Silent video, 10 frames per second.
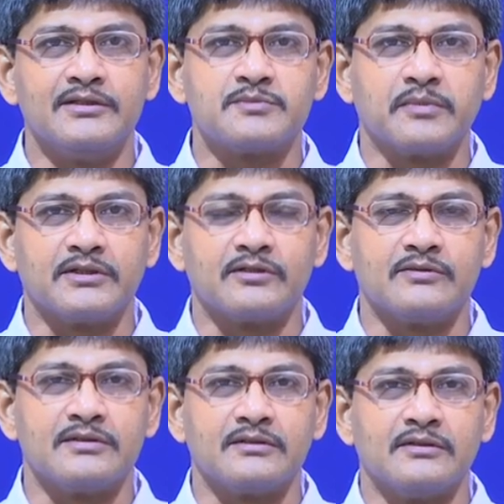this
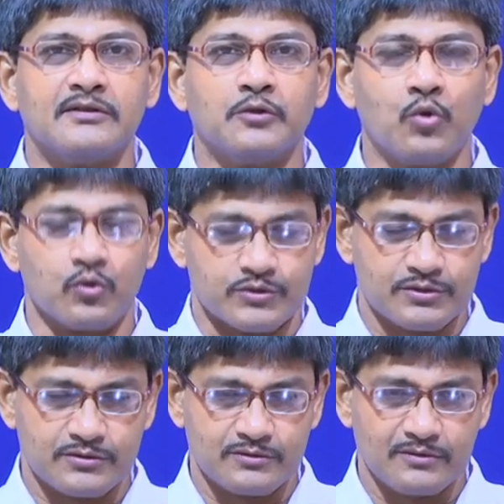particular
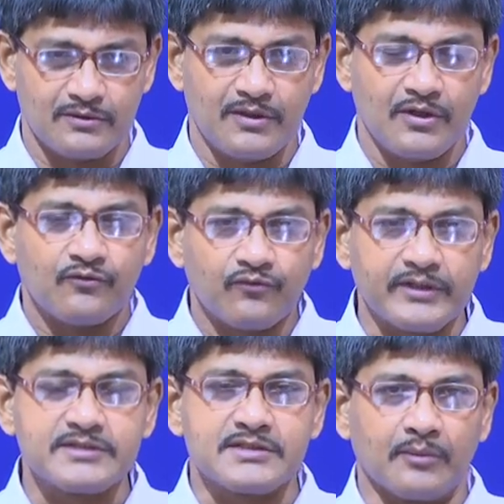course. For
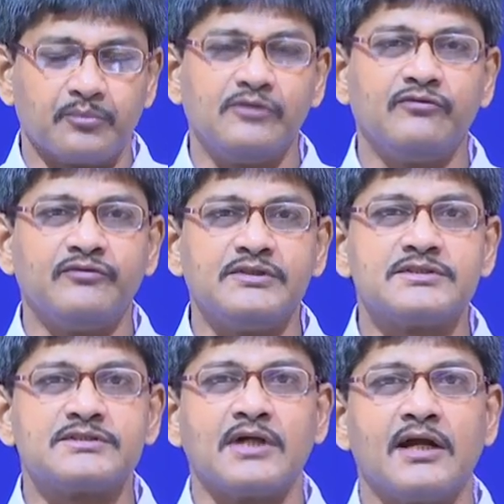example, we will
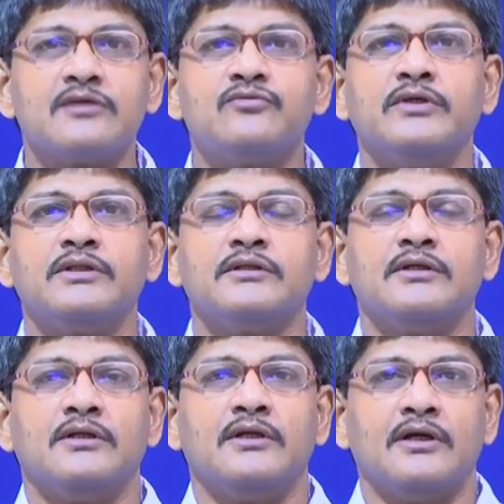start with
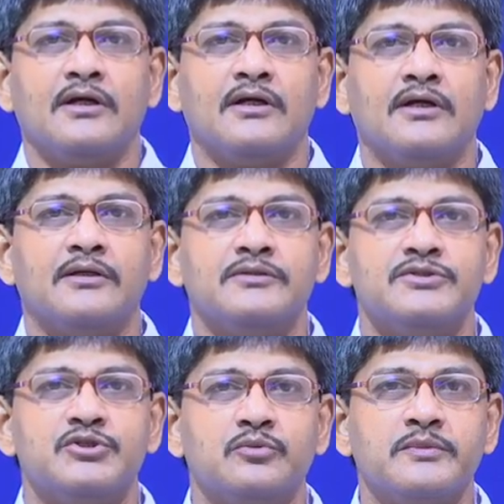
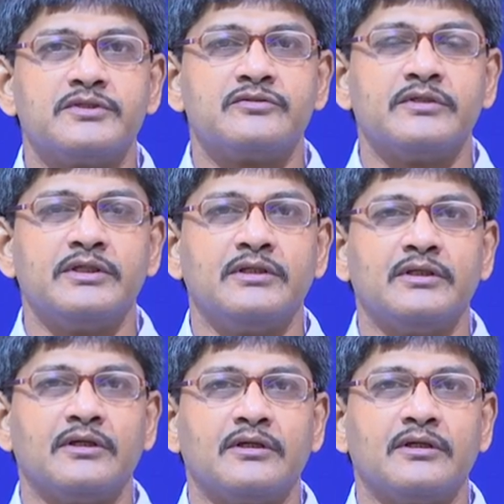geometrical